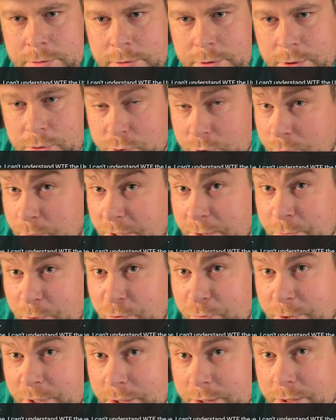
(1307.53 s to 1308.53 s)
There was a big
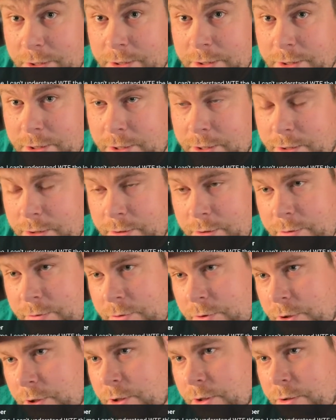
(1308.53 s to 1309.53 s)
movement in
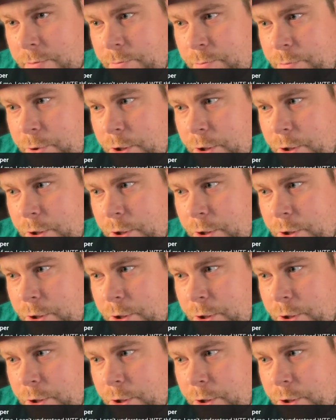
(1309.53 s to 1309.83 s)
the